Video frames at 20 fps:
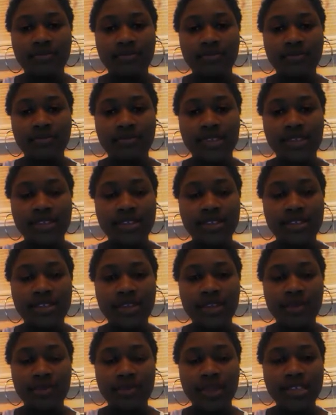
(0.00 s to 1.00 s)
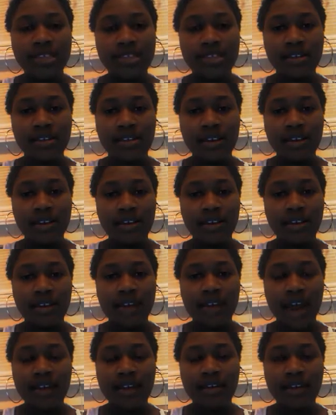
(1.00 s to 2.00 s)
until recently,
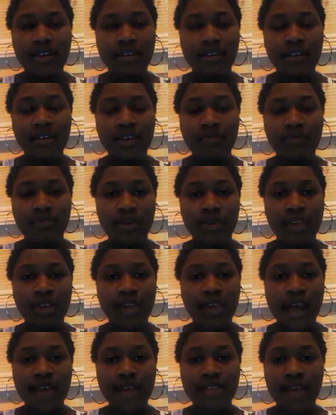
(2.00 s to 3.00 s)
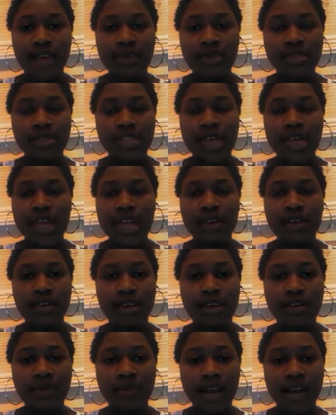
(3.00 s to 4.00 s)
I didn't even realize I was
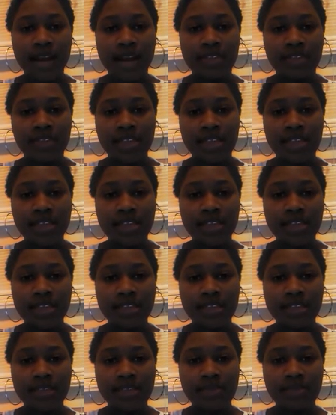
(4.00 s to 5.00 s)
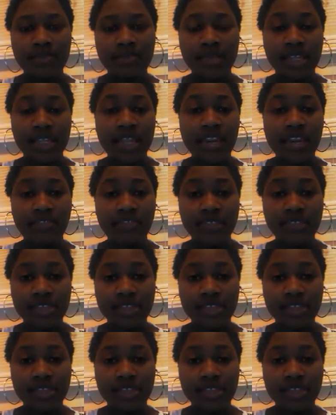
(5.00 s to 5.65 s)
carrying around these beliefs,